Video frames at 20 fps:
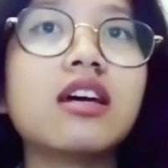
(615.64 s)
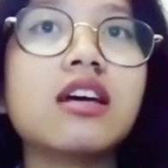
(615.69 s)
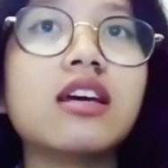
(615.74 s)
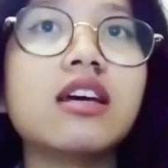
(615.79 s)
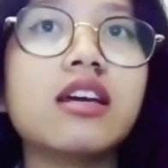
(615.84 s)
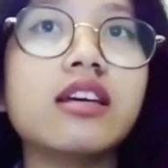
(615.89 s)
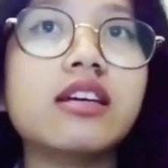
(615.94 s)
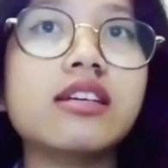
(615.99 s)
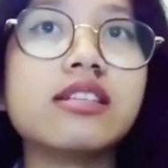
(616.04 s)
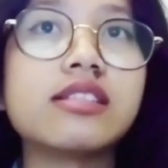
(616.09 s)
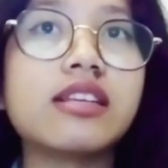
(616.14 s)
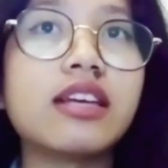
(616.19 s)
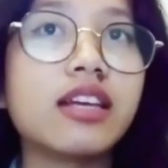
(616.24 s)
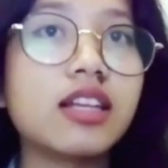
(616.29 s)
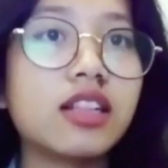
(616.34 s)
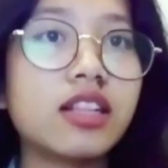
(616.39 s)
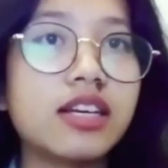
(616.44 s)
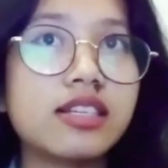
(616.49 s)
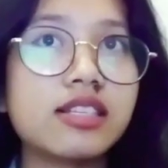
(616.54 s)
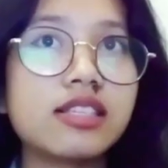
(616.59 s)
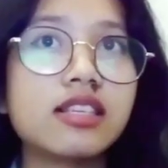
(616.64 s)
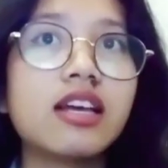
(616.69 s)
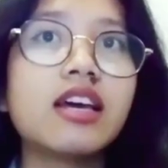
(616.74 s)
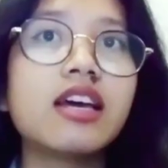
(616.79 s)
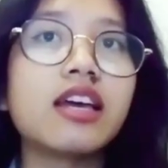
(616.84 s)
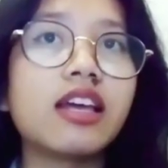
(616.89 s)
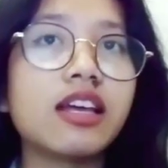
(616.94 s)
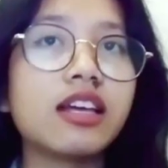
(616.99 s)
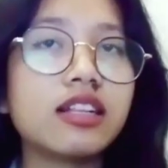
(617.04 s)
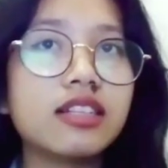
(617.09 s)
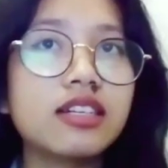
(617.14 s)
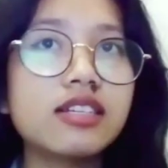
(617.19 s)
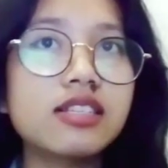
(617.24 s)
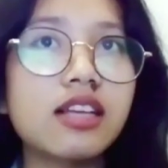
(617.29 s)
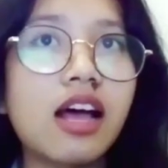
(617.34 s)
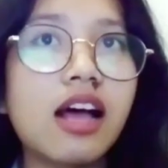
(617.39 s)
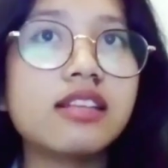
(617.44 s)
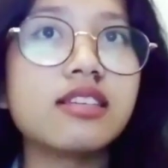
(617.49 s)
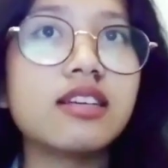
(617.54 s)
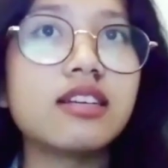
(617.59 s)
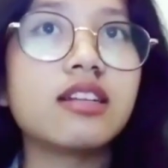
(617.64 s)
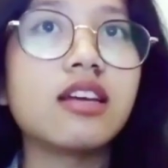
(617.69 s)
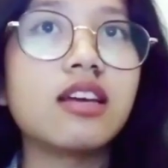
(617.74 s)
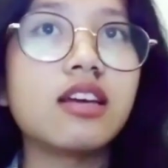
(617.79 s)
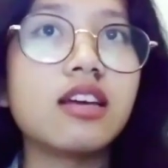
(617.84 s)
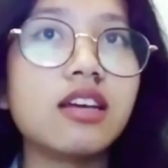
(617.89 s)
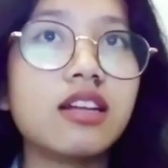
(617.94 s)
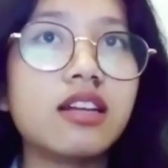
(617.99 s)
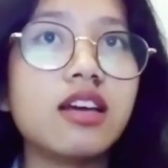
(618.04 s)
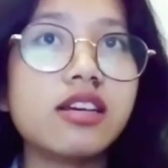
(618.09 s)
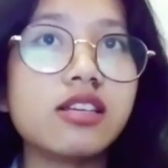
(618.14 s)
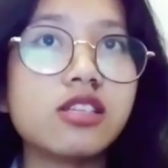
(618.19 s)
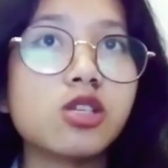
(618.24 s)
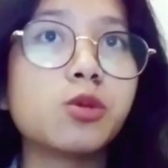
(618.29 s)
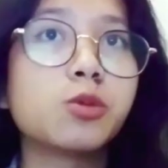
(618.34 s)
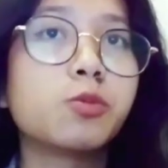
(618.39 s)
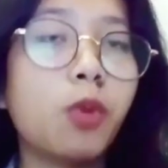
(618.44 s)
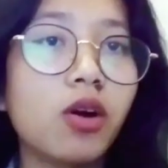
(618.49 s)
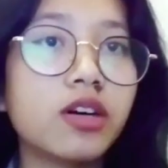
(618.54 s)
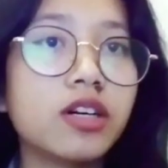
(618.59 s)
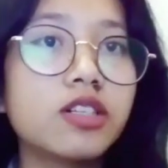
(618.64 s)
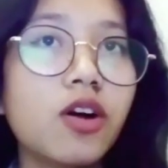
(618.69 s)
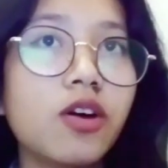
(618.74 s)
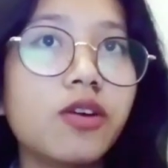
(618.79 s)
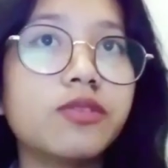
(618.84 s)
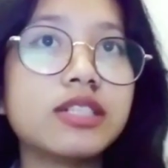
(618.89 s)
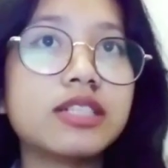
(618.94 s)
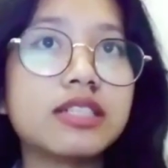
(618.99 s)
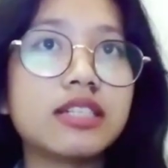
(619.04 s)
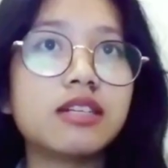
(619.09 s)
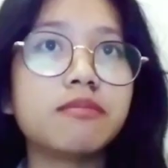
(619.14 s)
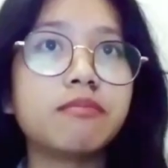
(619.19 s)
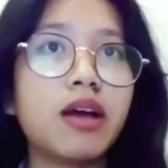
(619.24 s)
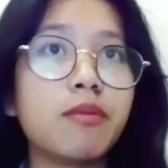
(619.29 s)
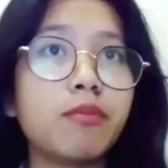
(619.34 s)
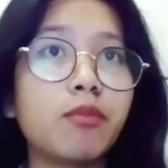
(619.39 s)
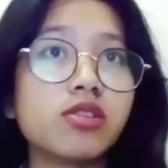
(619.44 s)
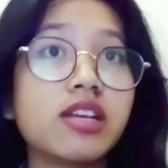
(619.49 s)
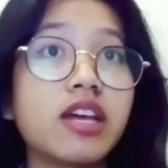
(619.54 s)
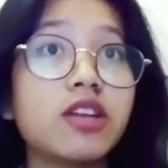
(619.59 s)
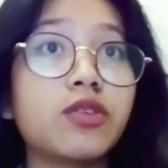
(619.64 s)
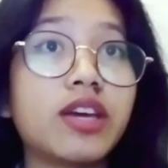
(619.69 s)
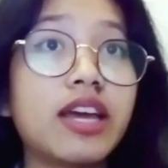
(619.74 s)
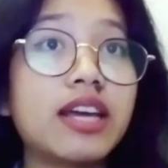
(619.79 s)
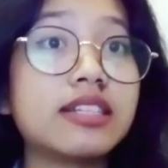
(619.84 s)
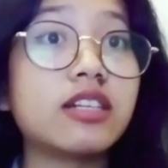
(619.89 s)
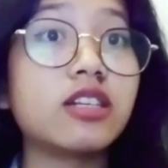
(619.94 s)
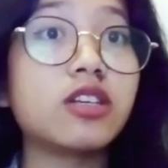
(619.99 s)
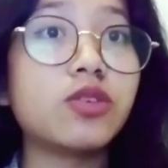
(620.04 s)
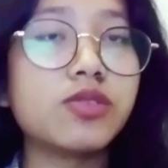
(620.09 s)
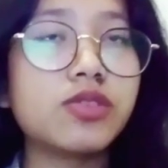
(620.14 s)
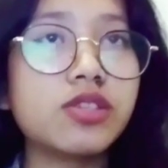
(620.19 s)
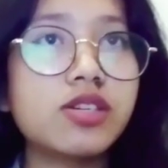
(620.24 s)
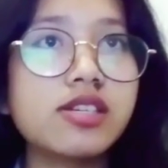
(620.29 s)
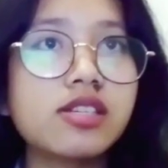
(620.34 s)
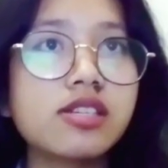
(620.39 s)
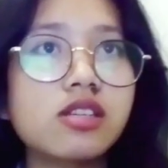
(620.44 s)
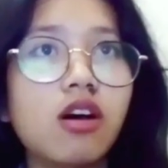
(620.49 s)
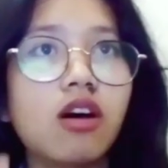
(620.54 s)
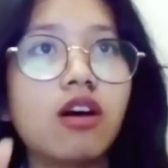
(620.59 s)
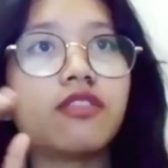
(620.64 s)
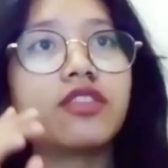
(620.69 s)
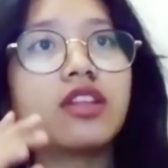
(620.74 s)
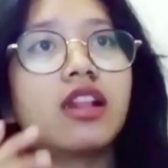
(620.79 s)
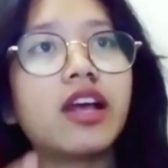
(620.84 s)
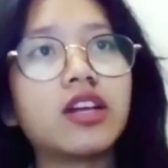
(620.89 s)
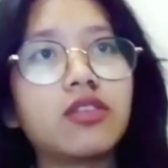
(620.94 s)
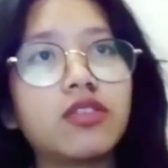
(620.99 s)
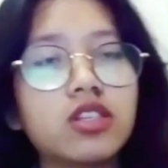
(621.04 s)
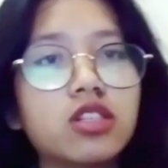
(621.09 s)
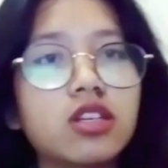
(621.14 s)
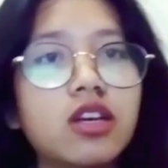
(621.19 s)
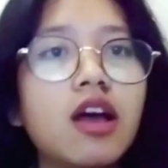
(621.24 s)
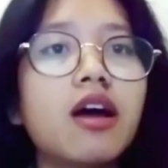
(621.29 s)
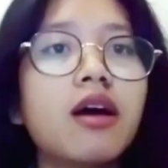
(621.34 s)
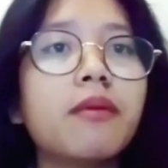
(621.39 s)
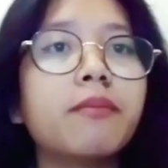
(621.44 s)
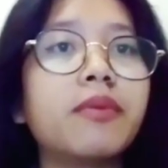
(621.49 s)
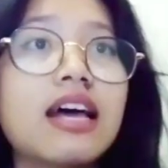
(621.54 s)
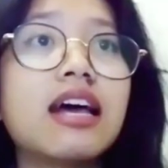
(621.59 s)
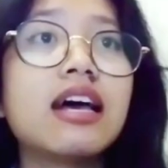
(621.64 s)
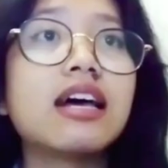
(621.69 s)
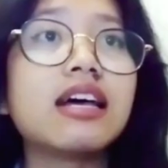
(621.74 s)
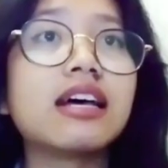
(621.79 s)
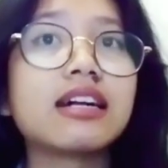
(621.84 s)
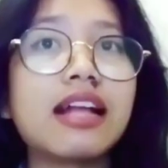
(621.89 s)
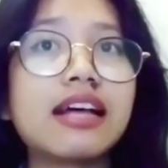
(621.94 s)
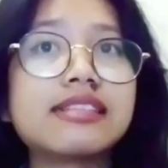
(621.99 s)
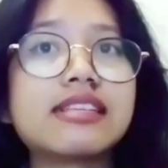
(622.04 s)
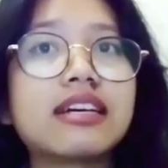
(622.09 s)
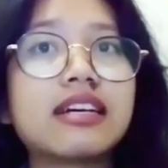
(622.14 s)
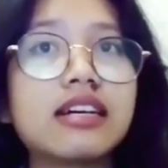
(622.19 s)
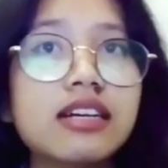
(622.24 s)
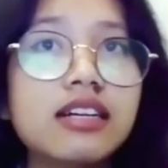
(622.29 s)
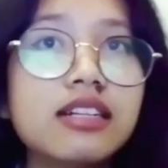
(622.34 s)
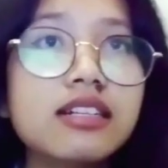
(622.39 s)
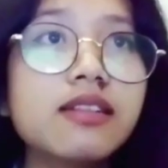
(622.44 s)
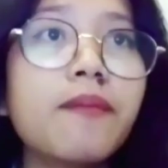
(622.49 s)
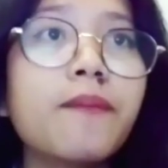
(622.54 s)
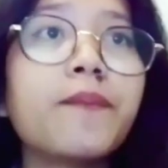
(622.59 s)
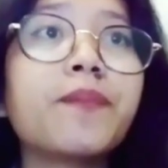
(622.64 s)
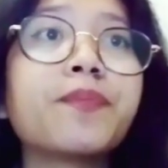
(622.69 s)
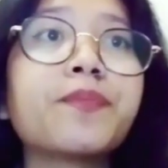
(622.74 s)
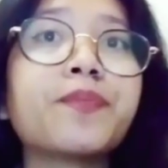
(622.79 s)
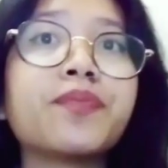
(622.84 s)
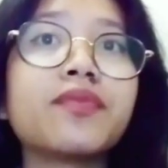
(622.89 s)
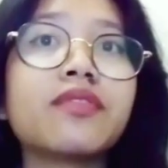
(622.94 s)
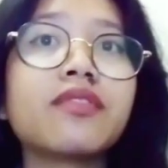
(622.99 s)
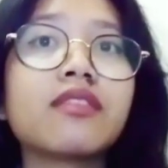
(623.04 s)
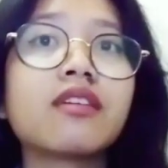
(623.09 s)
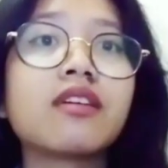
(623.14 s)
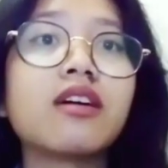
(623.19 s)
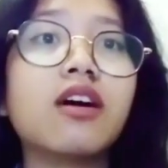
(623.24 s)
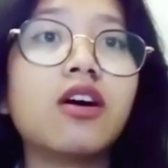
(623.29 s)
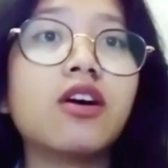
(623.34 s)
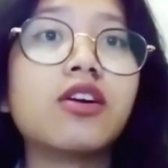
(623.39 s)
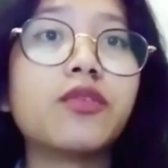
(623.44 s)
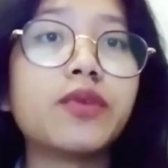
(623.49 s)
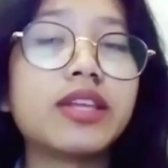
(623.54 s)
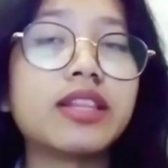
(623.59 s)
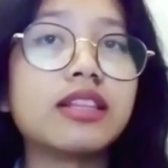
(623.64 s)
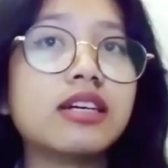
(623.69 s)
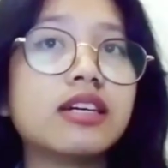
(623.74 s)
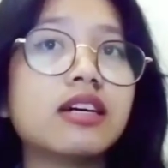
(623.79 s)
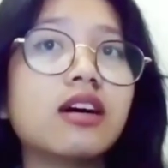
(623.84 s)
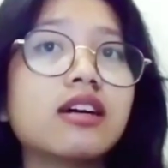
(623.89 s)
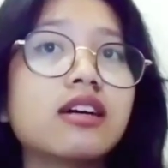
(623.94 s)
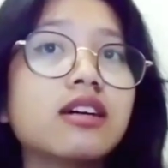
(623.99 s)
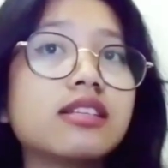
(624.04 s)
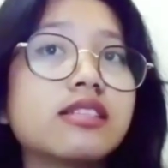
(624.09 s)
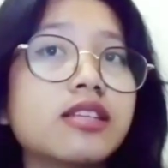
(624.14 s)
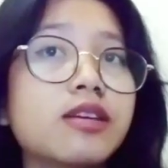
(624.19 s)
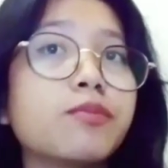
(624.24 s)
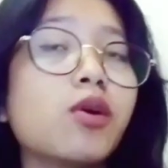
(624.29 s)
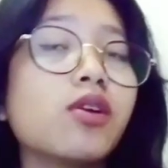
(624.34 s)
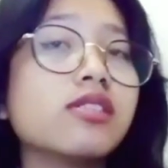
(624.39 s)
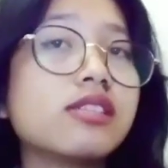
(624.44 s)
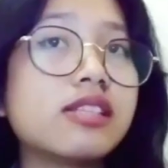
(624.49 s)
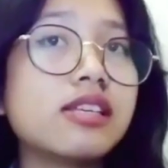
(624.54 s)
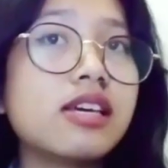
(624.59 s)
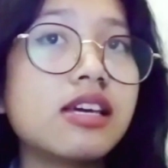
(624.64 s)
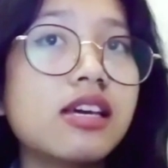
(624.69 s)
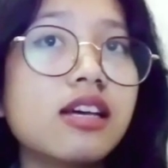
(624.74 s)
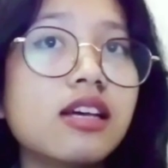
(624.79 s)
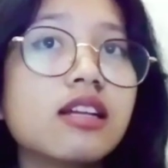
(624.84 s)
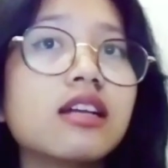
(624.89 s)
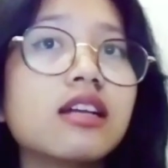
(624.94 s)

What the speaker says: is English. English, as it is spoken or written by most educated users of the language. A classical, or with the symbol C,